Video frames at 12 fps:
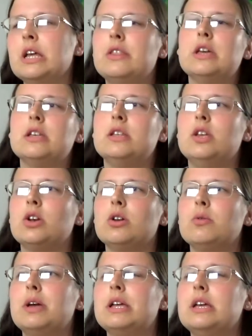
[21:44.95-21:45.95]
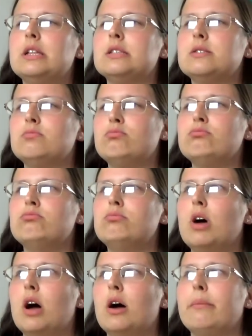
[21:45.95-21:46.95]
I think, it, you know, it, it's
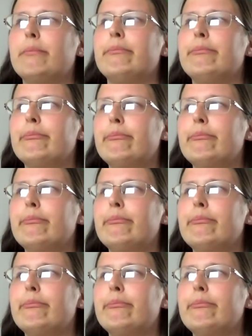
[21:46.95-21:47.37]
um,